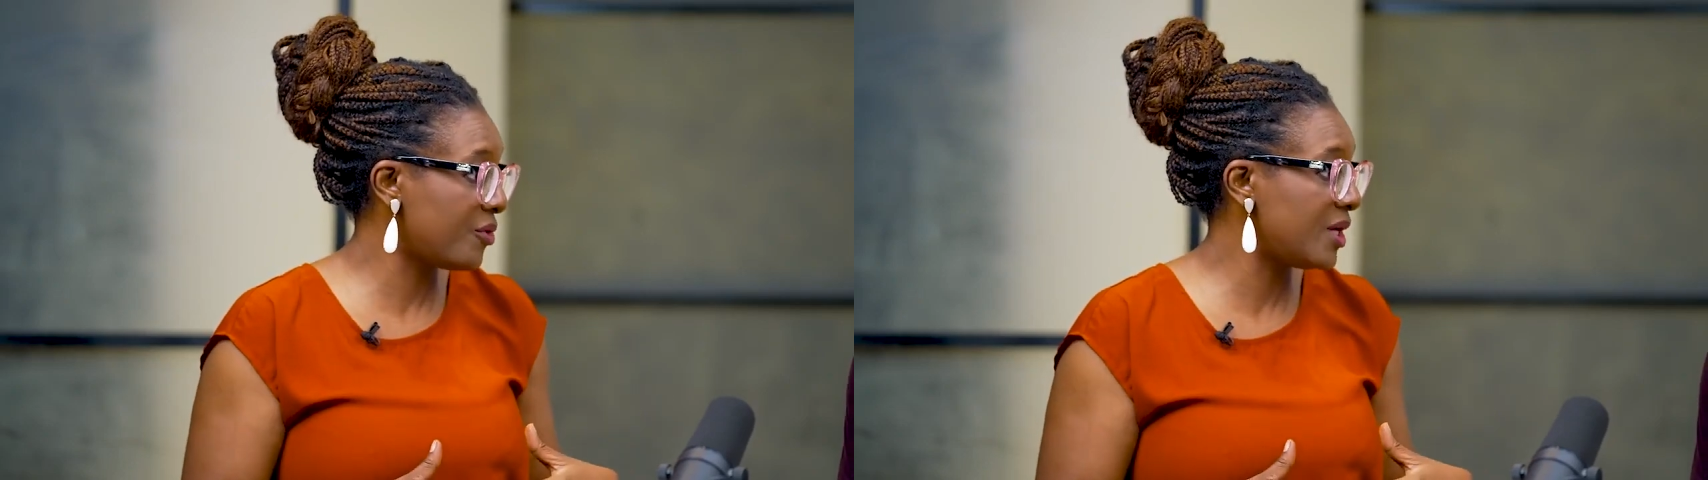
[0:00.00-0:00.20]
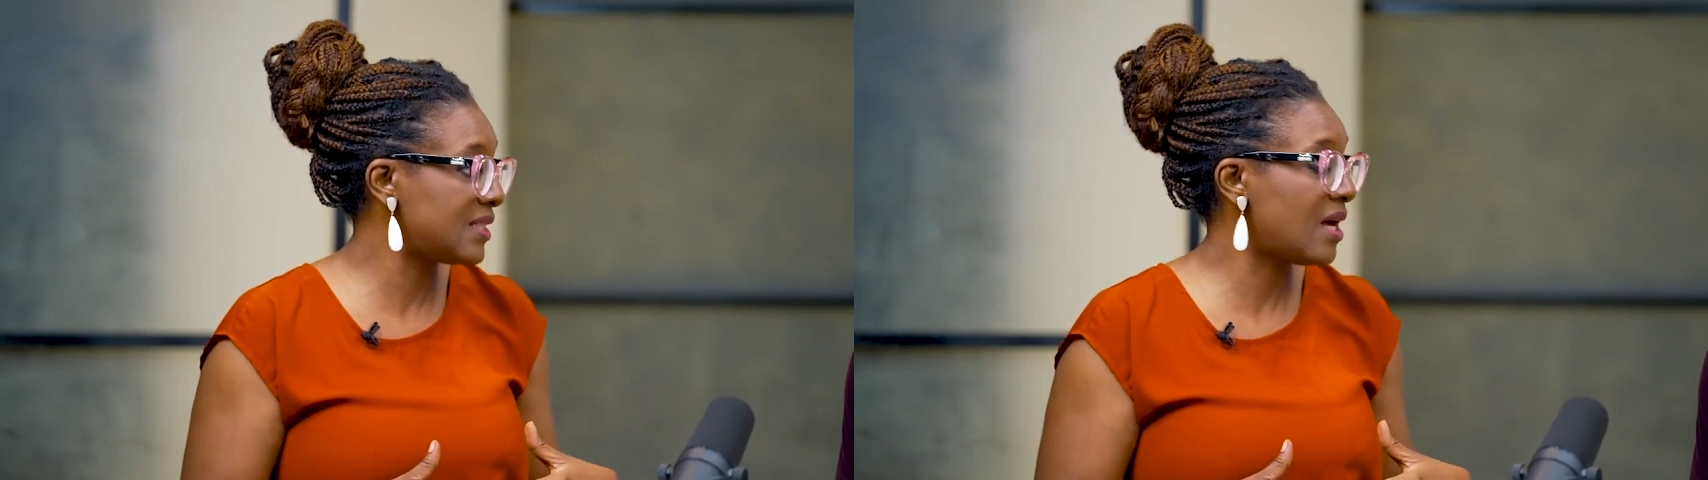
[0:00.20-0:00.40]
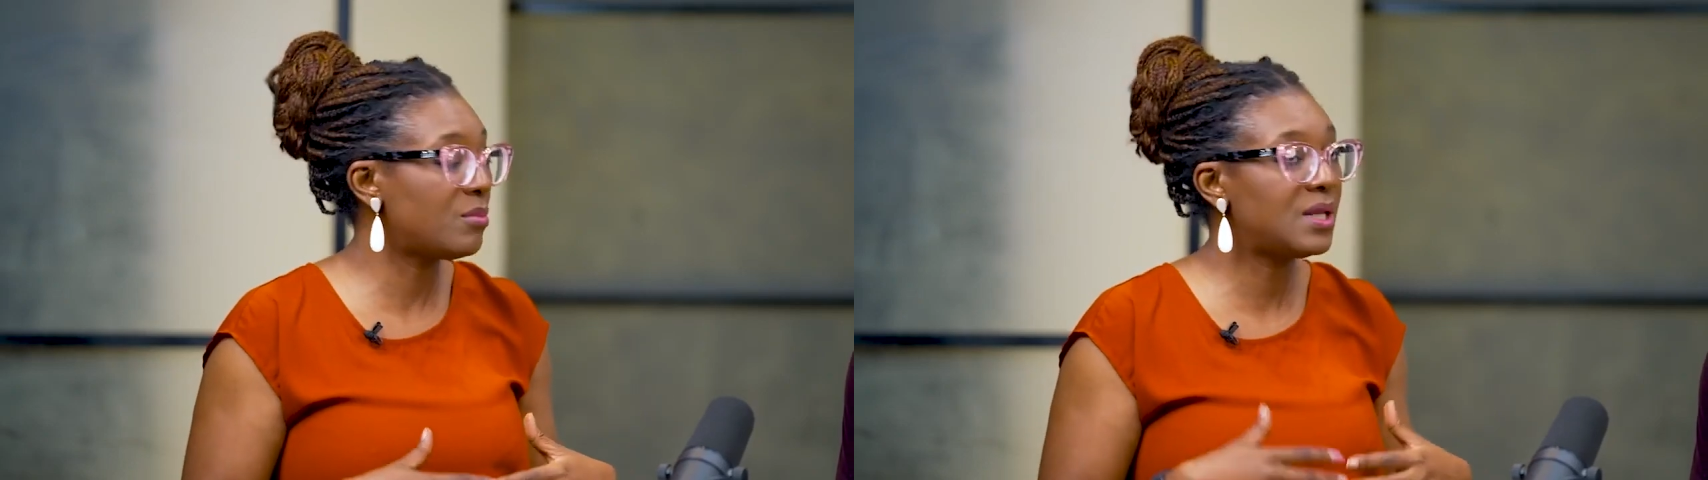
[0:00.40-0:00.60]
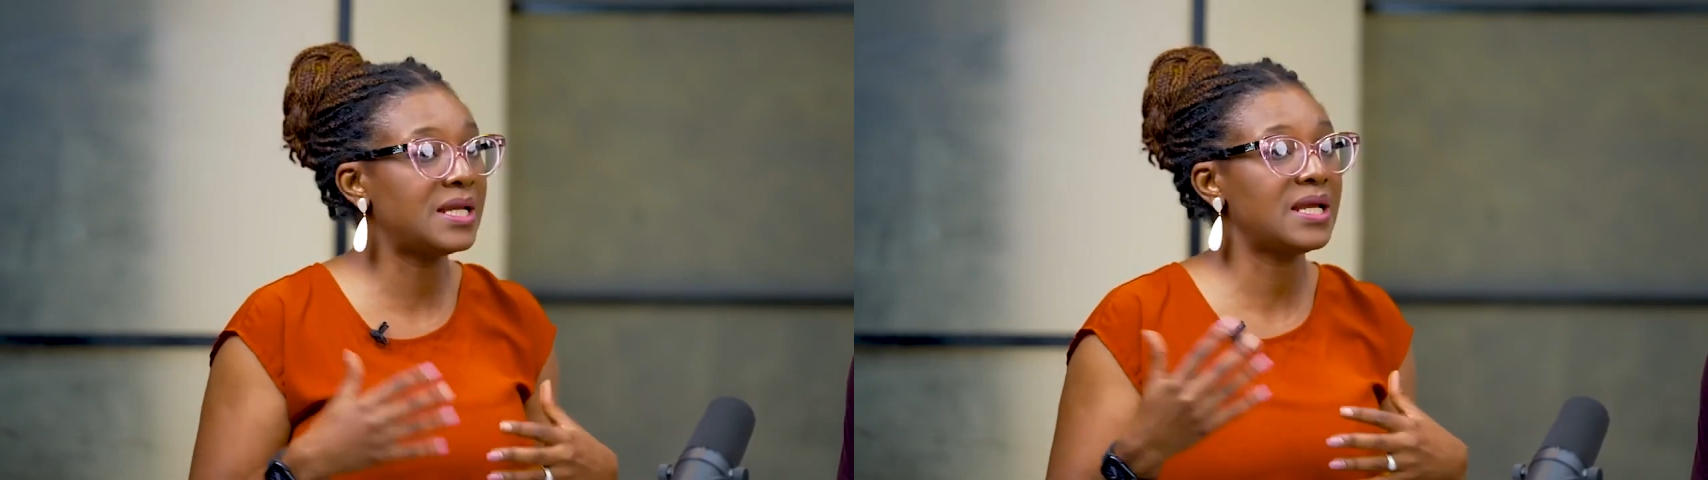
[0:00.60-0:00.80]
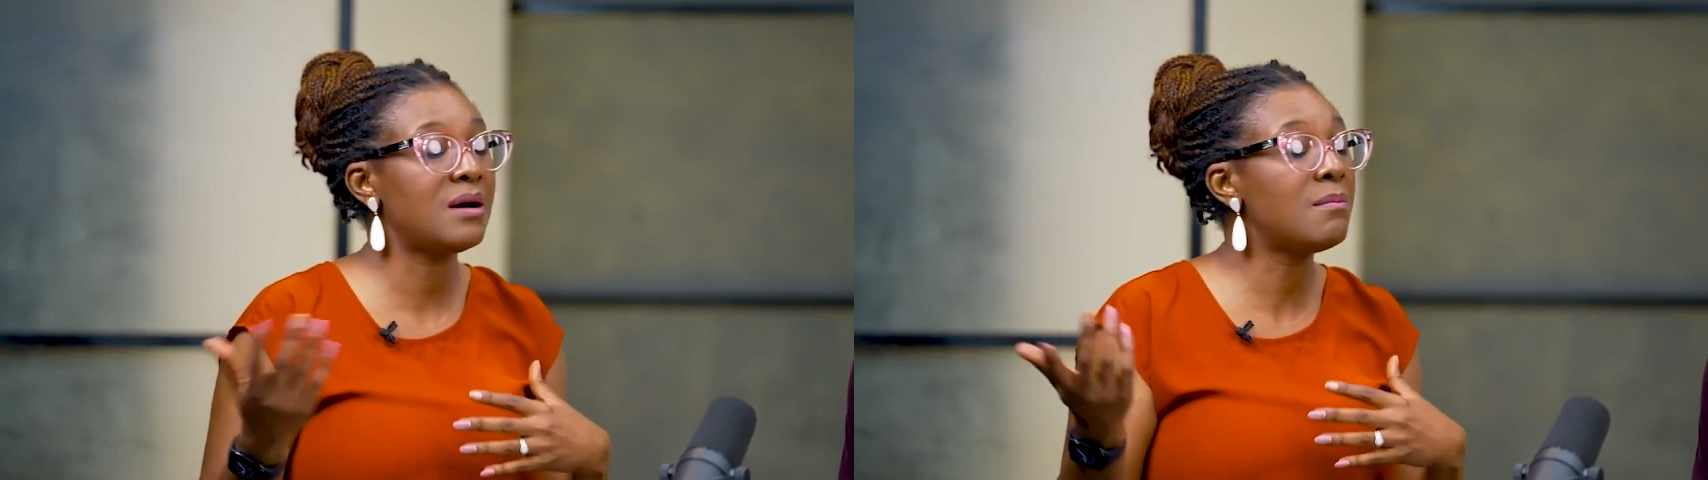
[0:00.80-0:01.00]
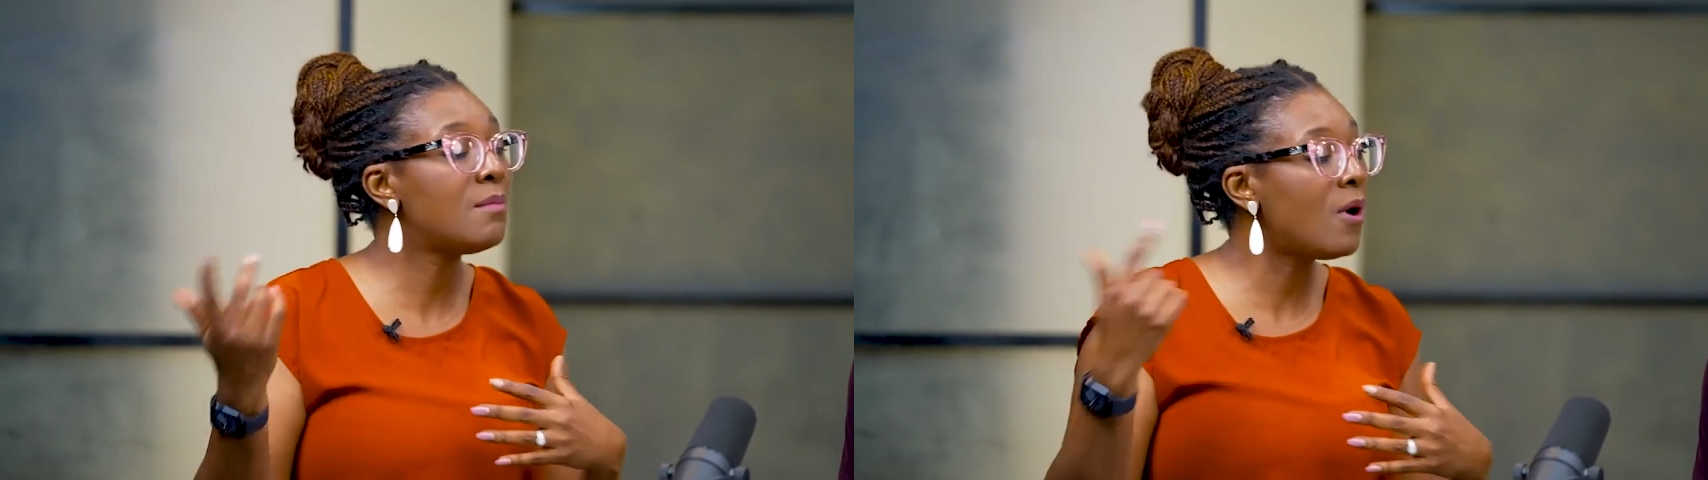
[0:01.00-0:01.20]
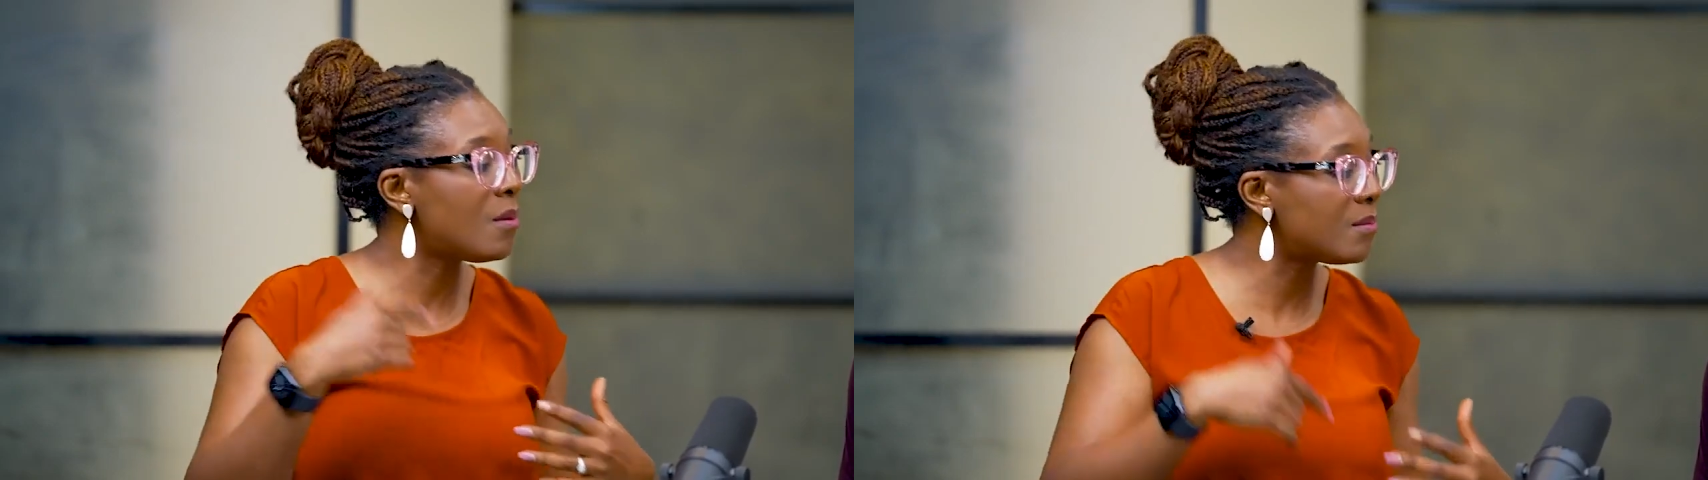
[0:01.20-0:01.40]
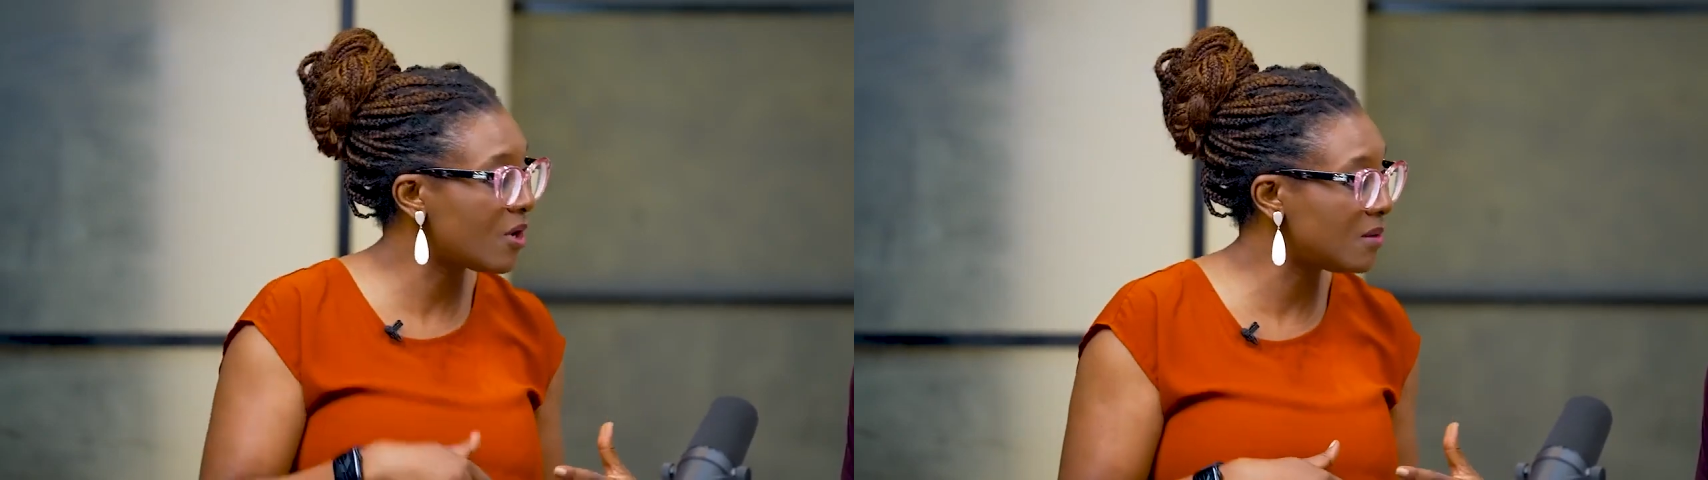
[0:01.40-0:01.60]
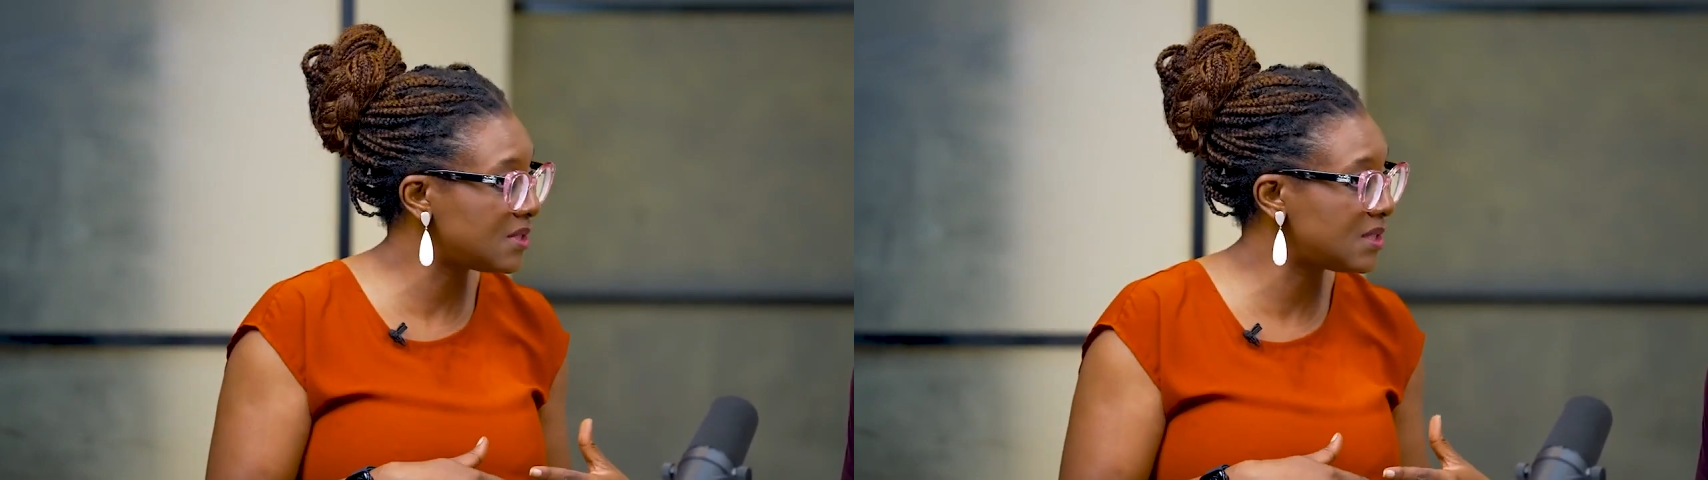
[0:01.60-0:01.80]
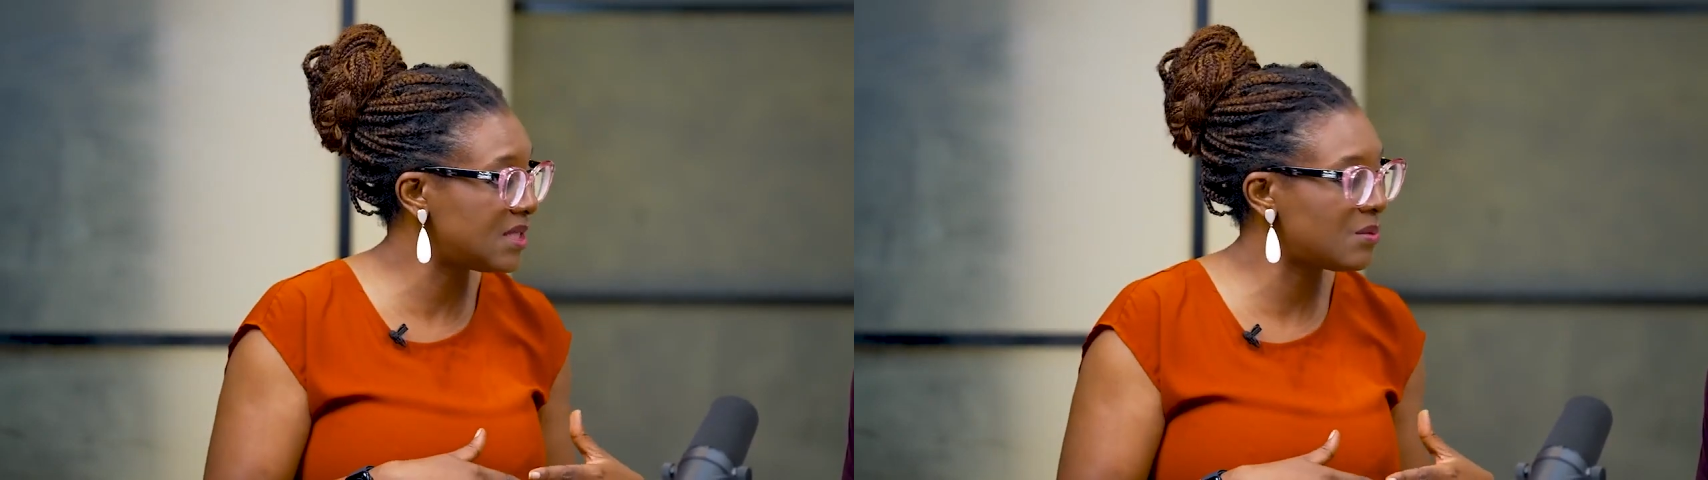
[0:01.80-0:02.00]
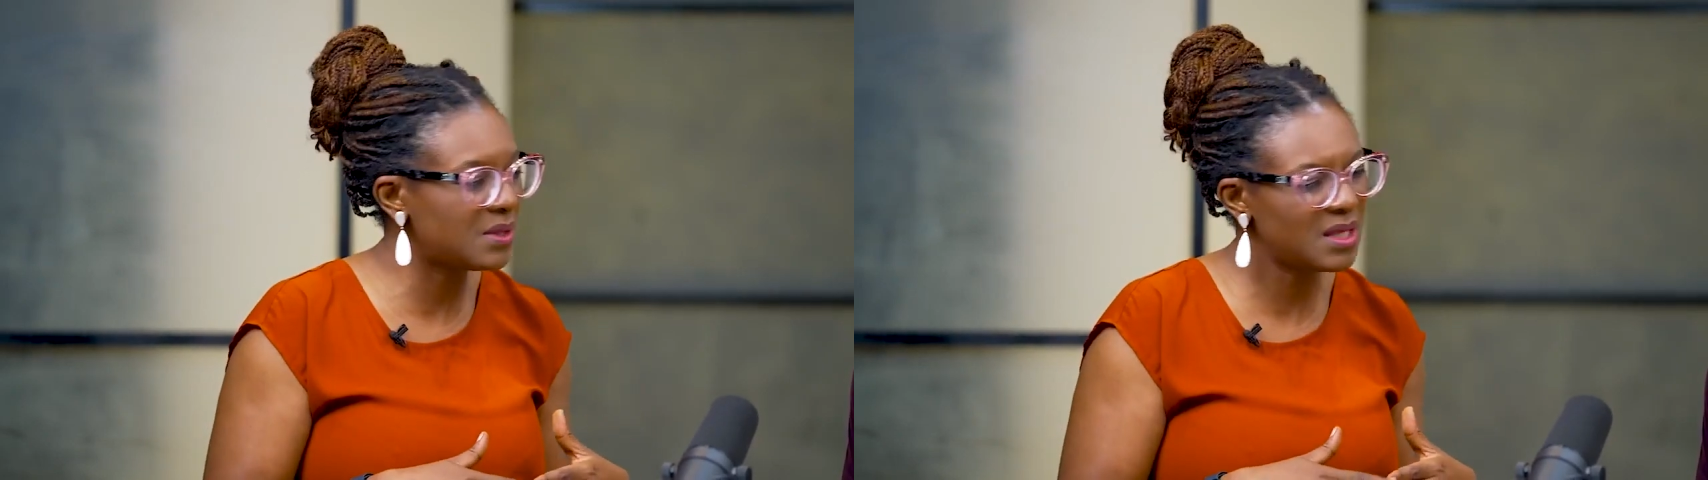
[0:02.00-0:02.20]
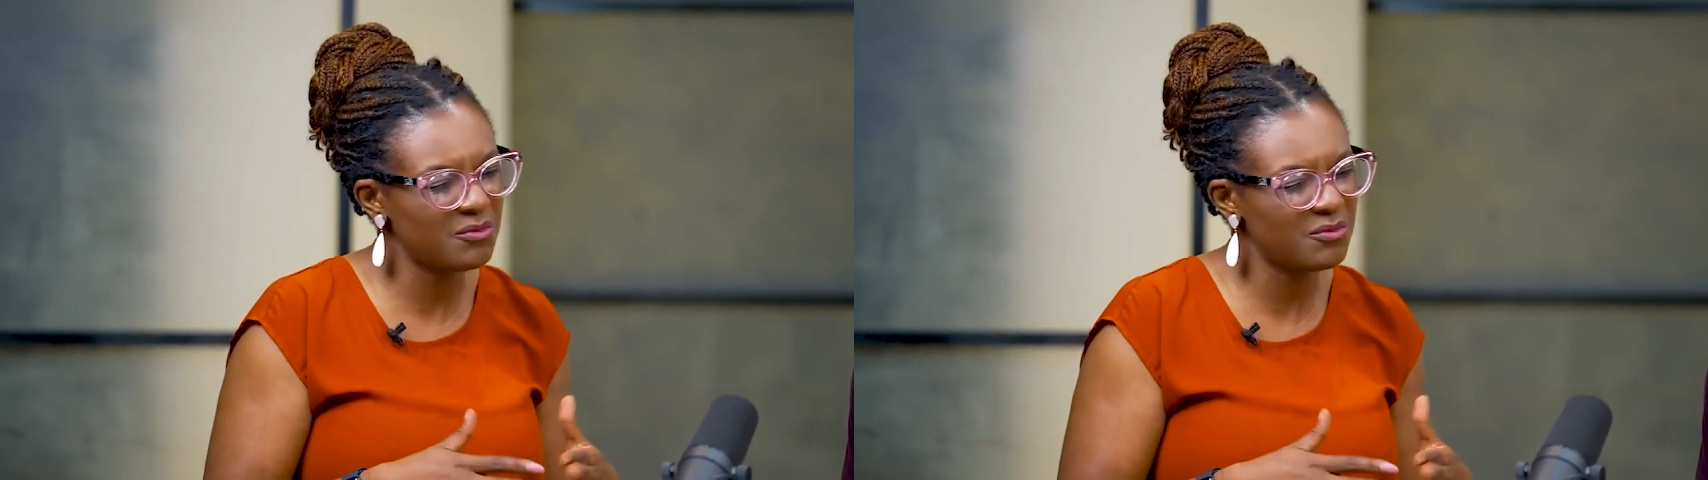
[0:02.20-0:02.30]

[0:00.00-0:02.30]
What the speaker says: for example, and her mom comes to stay with